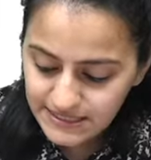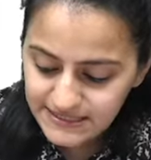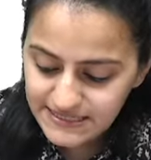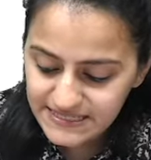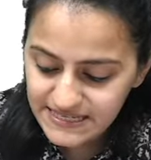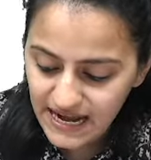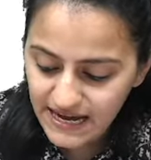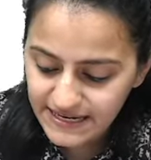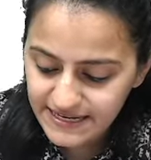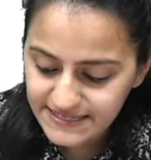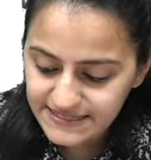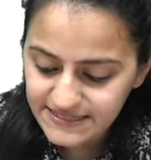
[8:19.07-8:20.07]

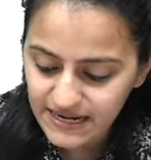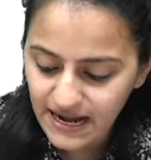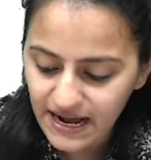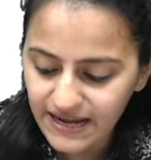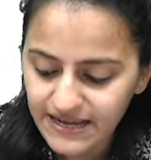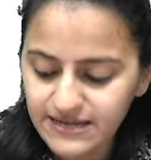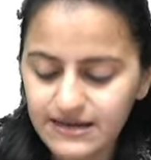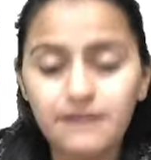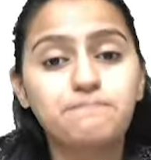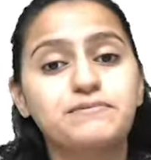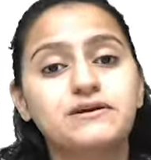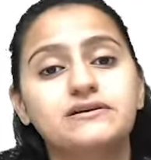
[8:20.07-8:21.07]
starry sky
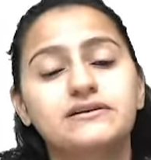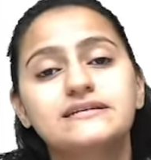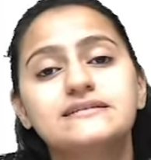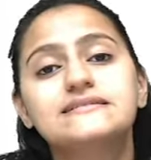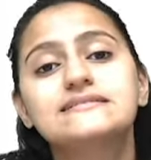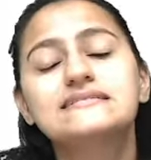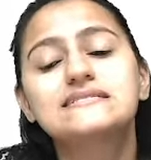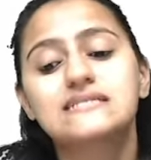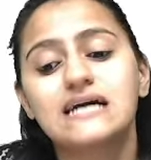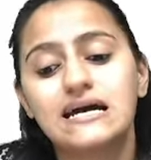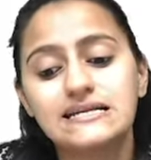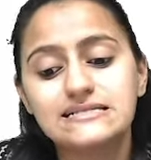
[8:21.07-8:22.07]
appearance
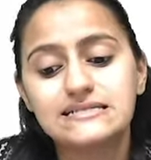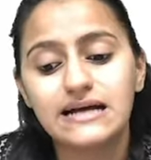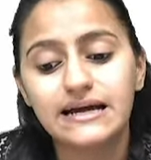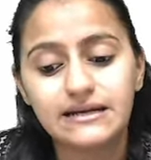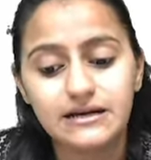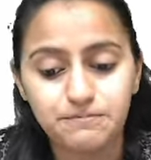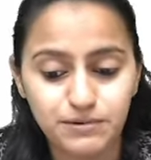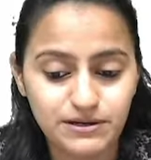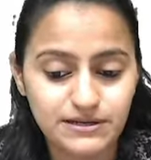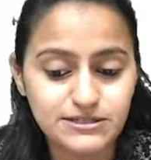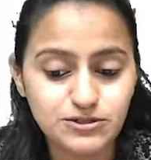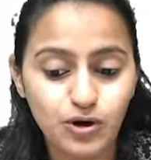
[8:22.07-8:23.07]

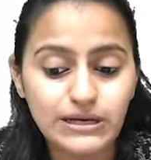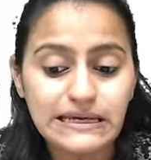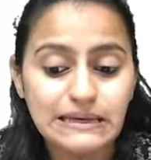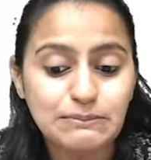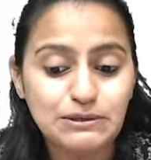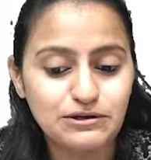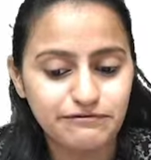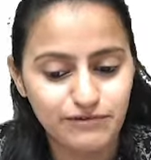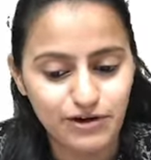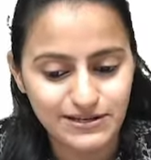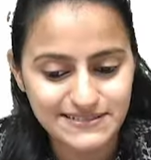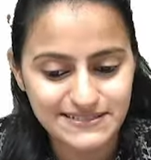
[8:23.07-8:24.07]
on
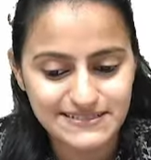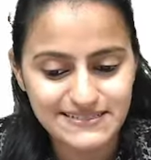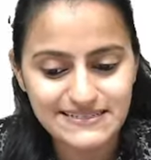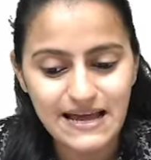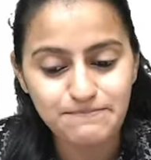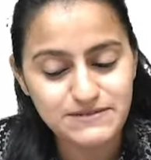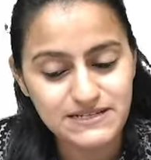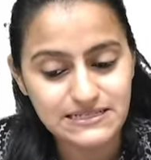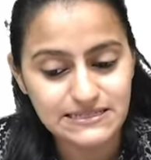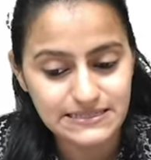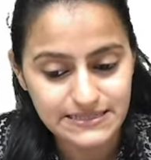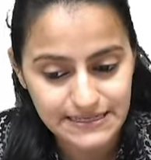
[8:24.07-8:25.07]
immunofluorescence.
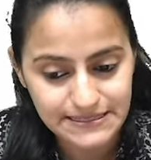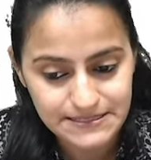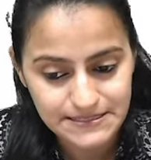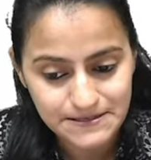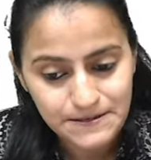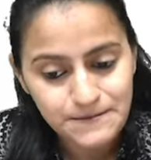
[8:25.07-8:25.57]
Absolutely right.